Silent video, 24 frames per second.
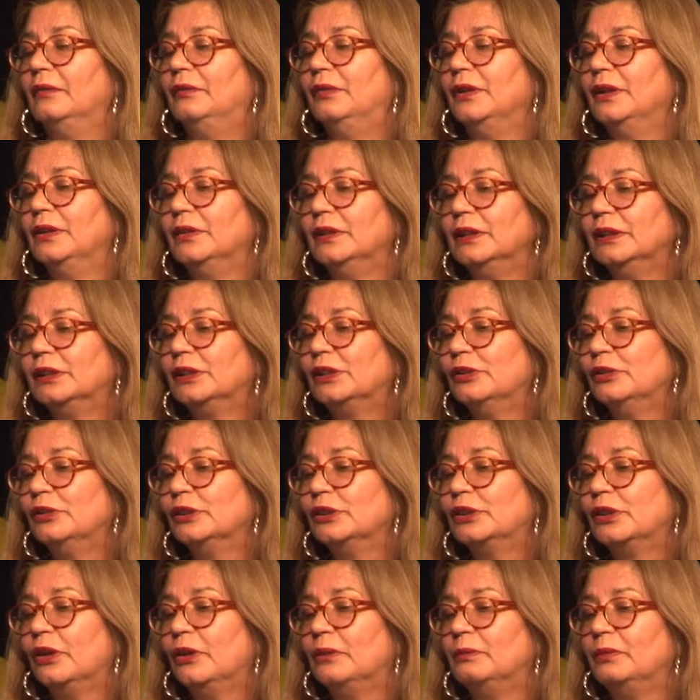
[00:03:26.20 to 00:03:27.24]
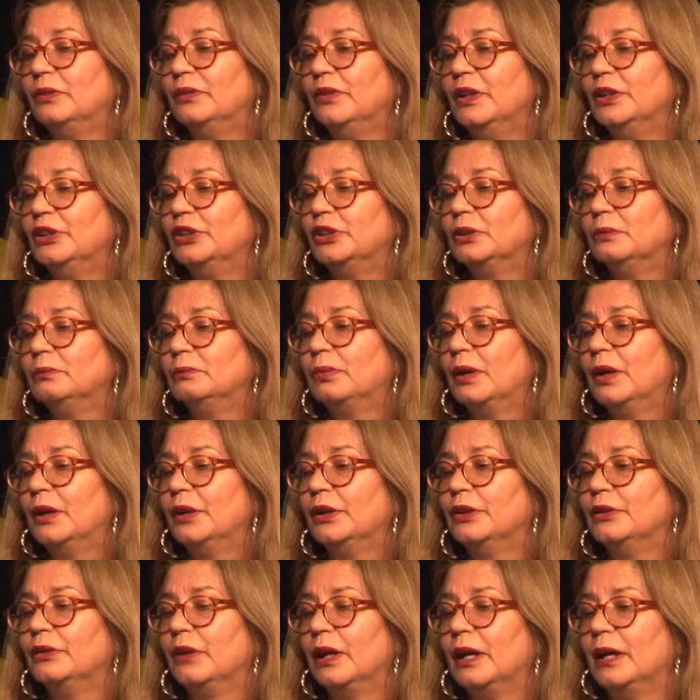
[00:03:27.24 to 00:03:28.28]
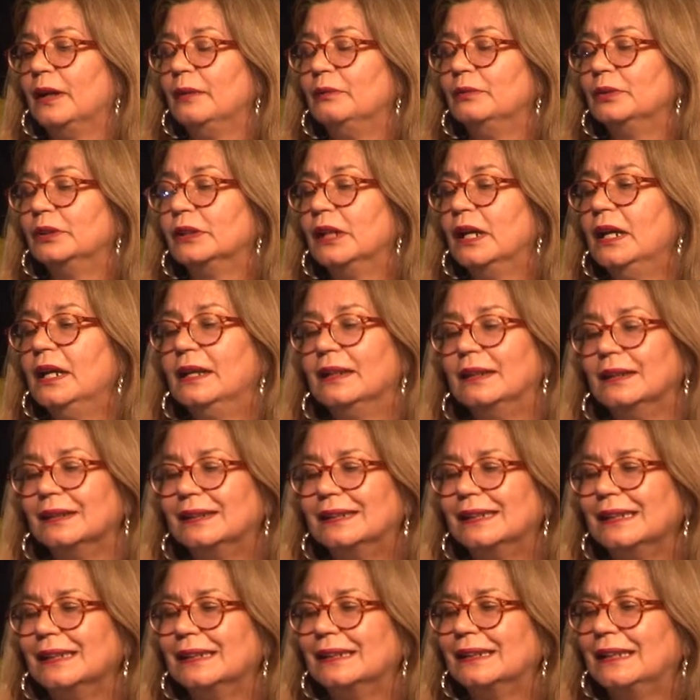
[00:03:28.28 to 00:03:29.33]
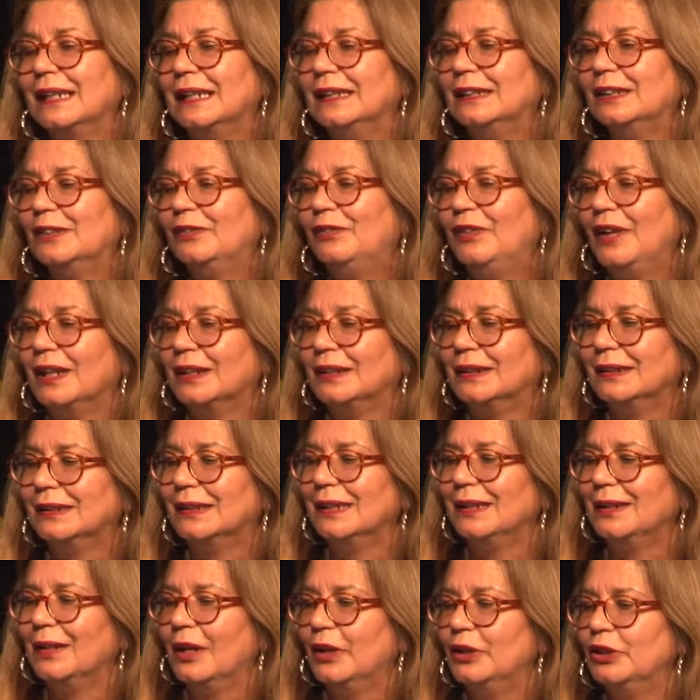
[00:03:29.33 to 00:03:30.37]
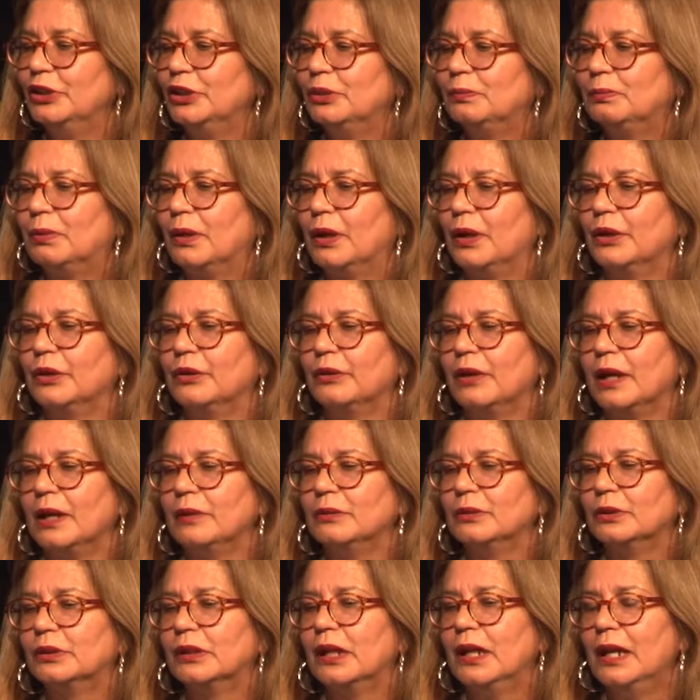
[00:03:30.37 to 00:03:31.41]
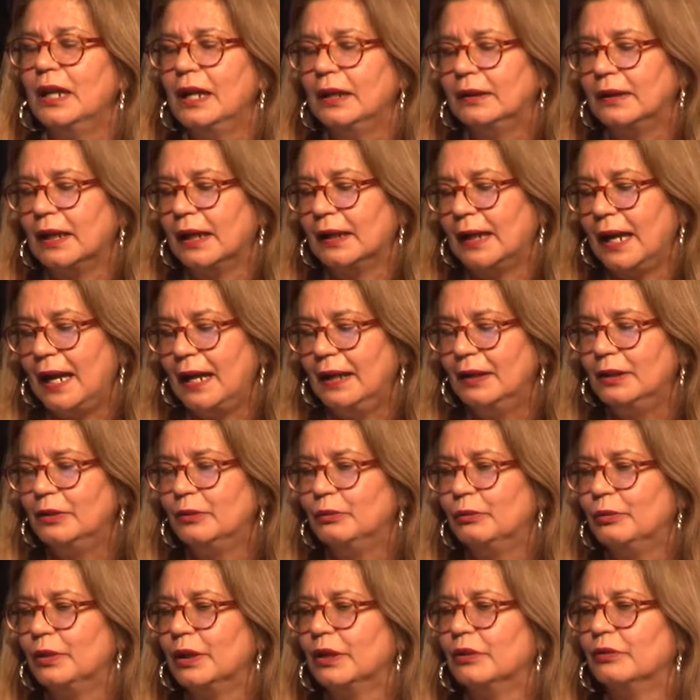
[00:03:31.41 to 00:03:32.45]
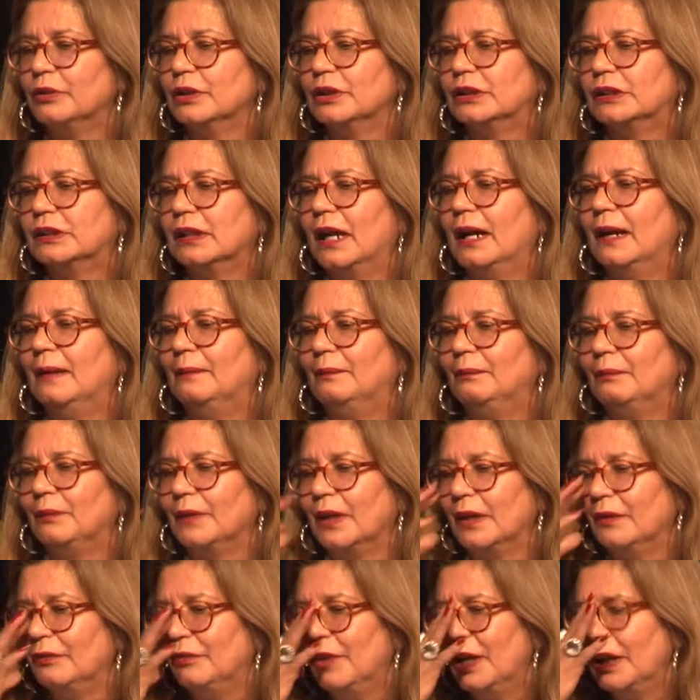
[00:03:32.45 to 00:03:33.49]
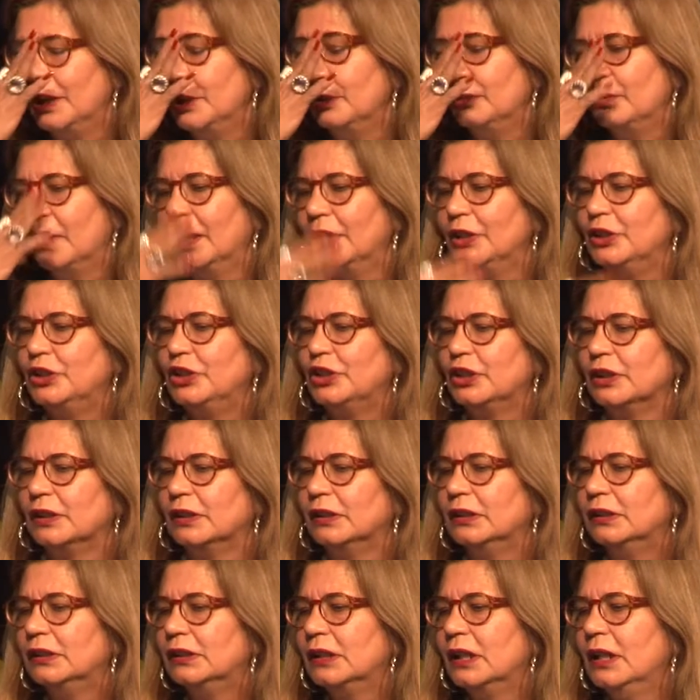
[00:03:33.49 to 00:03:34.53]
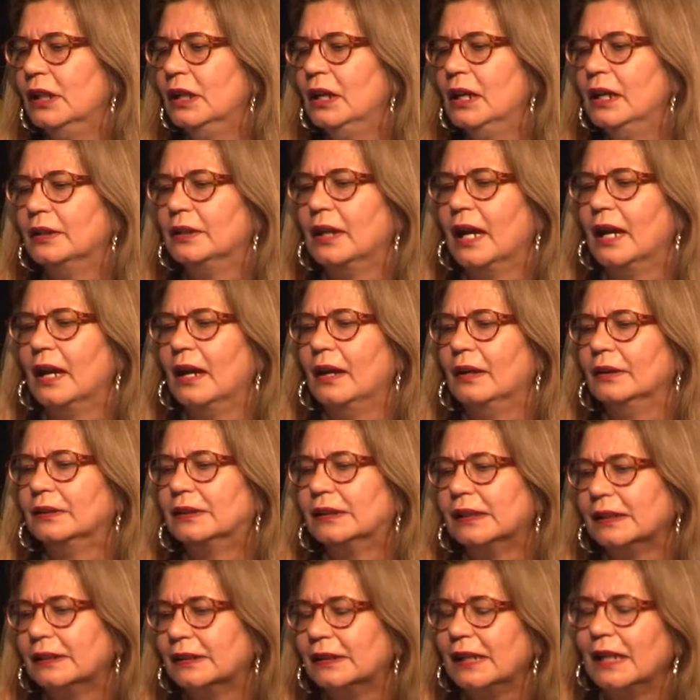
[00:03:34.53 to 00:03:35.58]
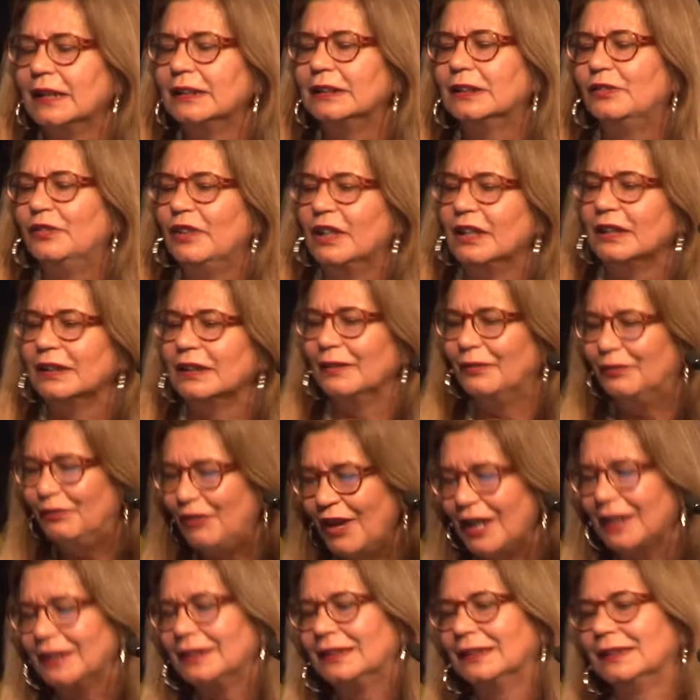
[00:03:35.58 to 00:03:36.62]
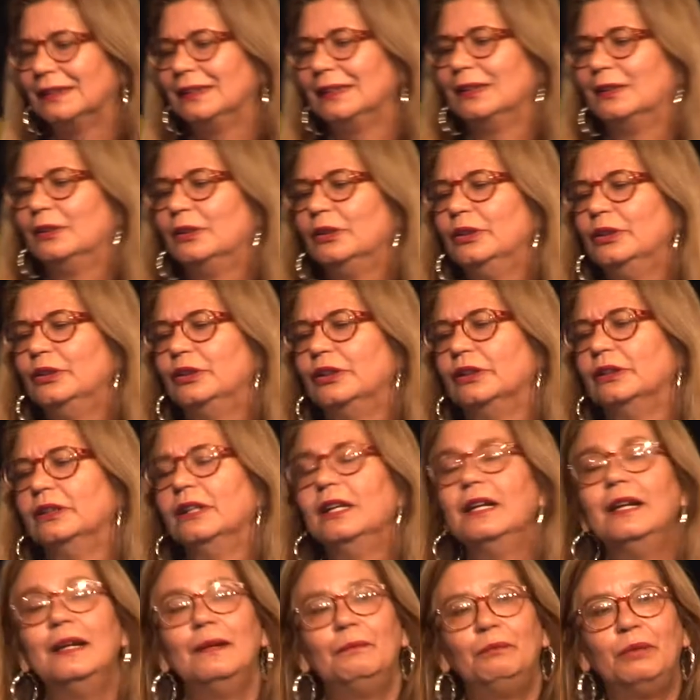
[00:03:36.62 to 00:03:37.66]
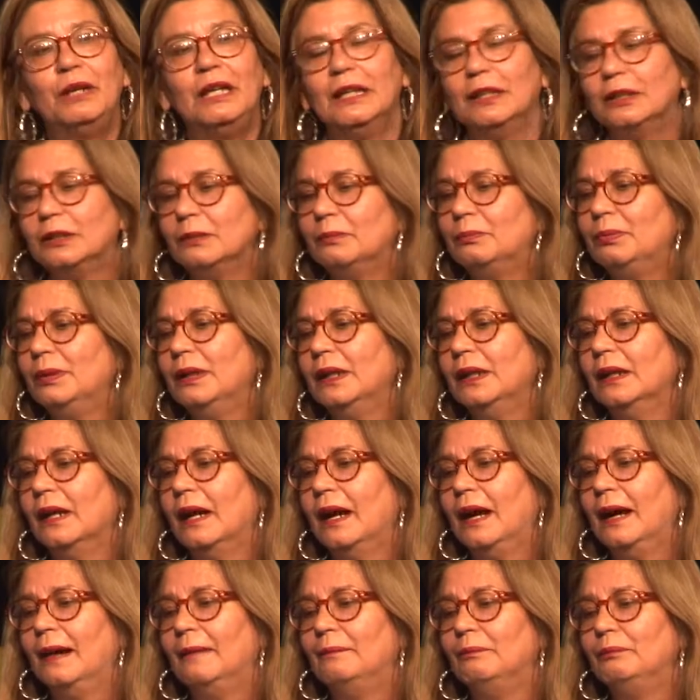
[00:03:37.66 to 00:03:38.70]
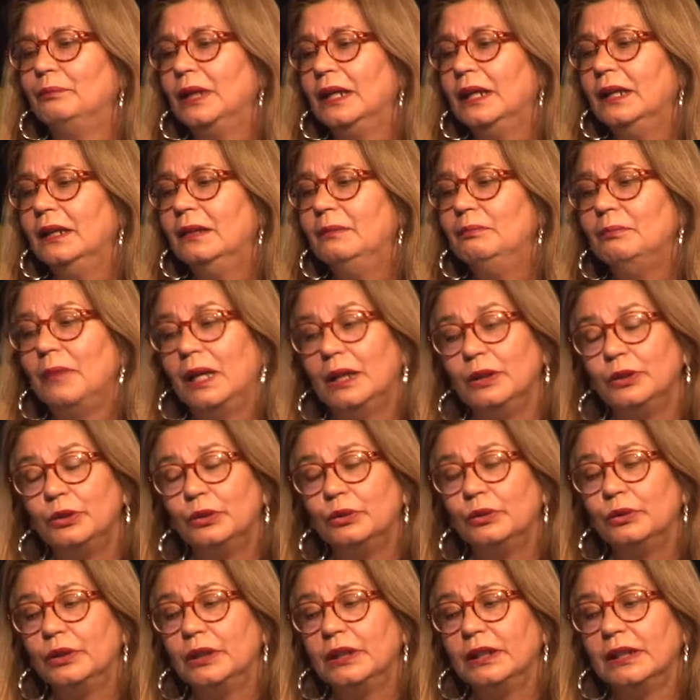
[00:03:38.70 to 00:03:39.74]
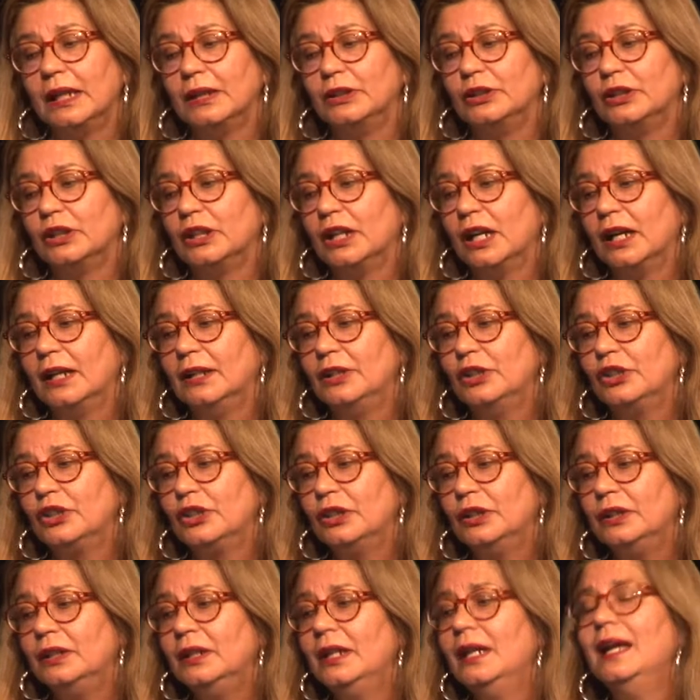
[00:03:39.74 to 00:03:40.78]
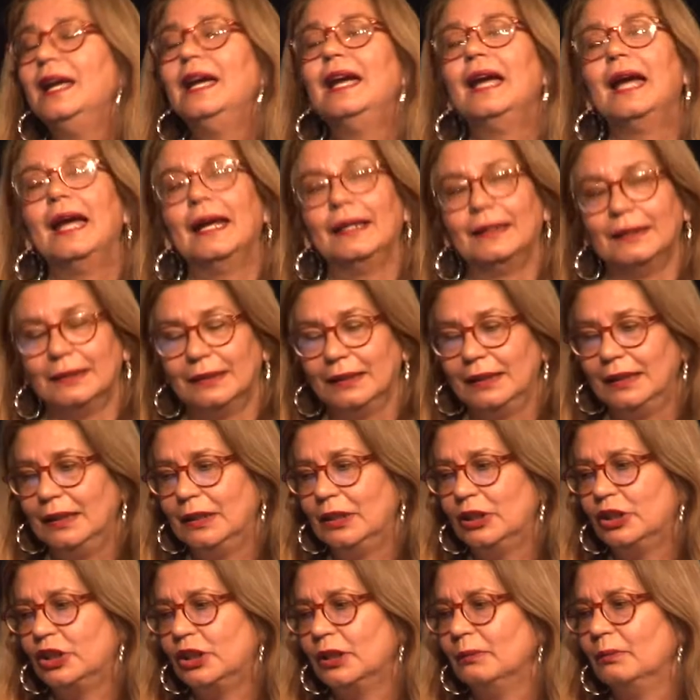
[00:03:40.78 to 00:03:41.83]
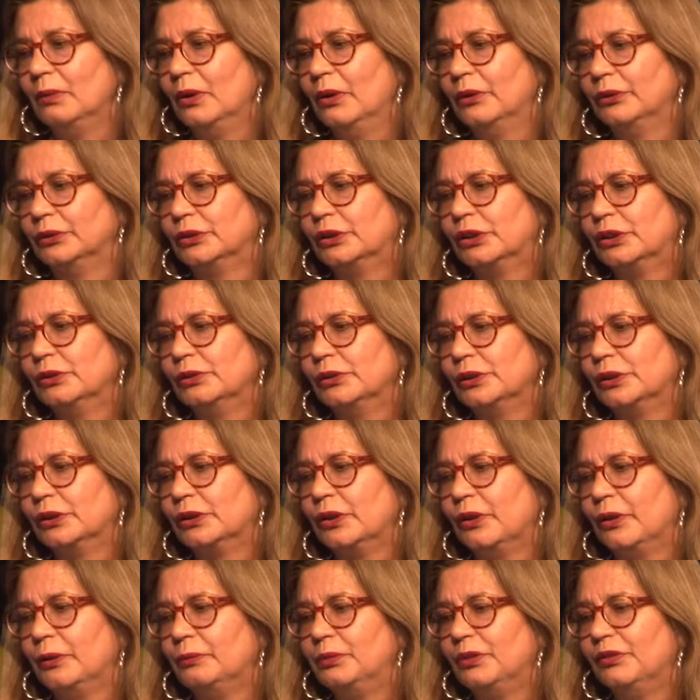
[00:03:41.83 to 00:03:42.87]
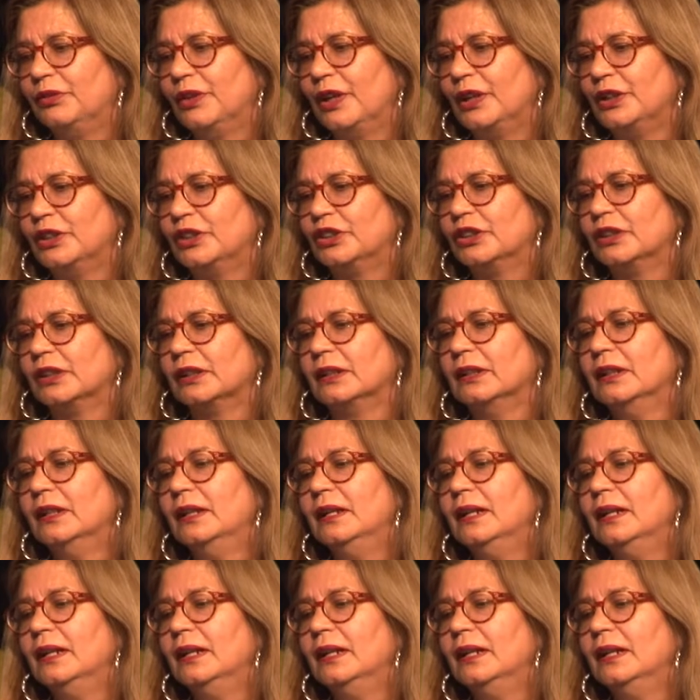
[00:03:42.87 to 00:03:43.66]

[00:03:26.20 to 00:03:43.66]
various suicide prevention programs, the success factors in those programs that had rigorous evaluations, that success factors included peer-to-peer mentoring and education and leadership on suicide prevention.